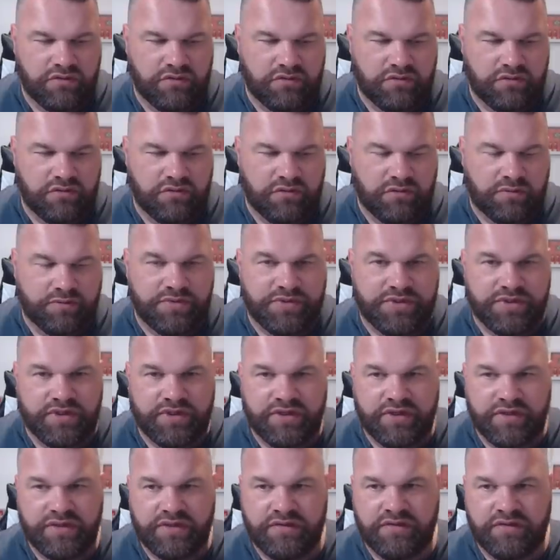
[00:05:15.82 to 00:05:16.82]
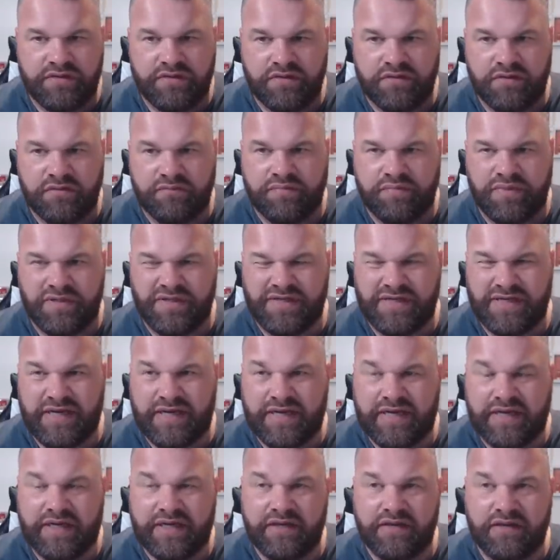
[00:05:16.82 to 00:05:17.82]
an absurd, a
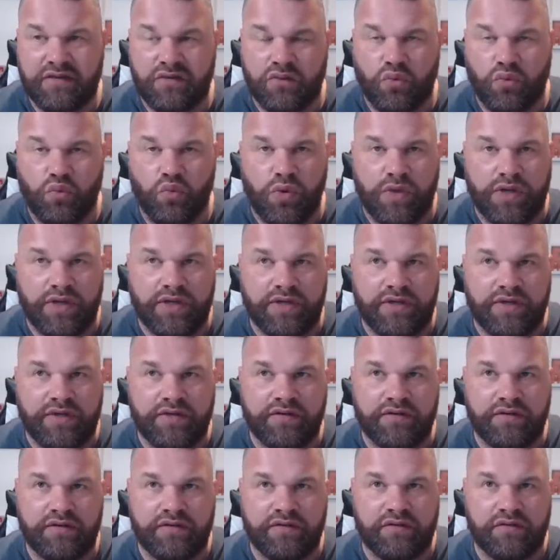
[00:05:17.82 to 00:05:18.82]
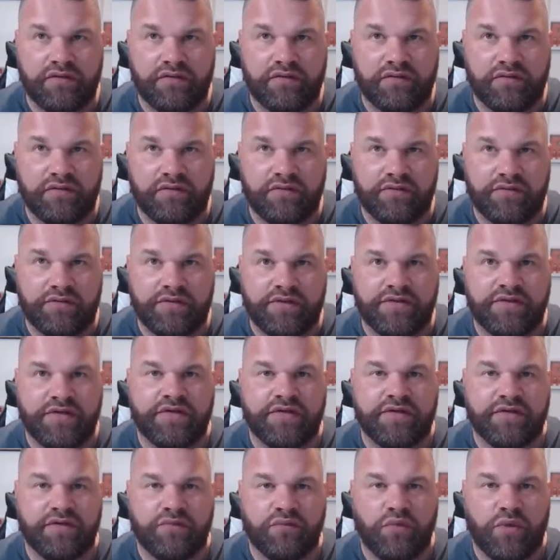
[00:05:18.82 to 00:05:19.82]
bizarre, a weird
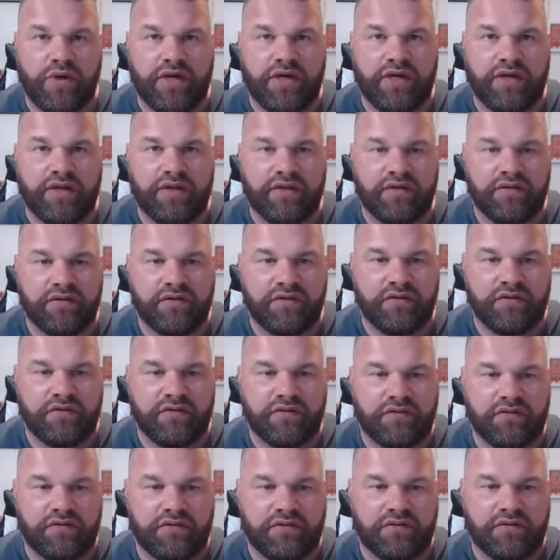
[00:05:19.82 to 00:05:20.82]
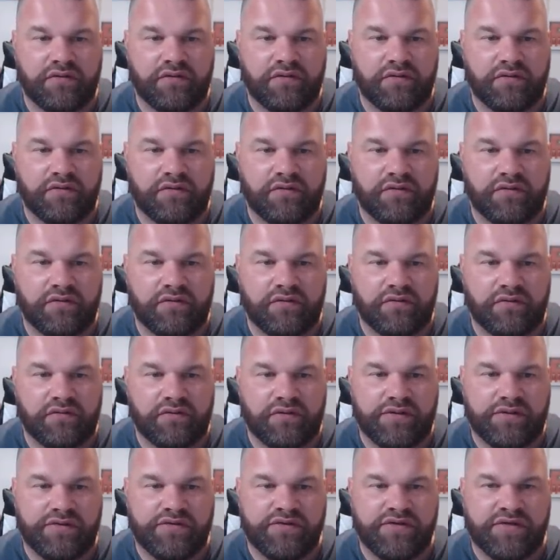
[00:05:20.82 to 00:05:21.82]
decision why
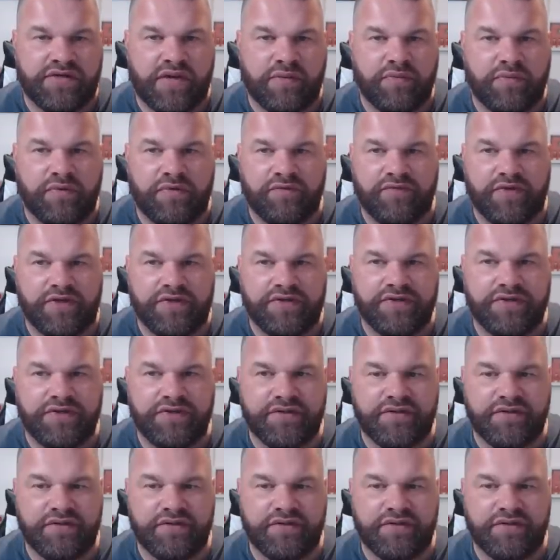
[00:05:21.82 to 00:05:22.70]
it's just happened this.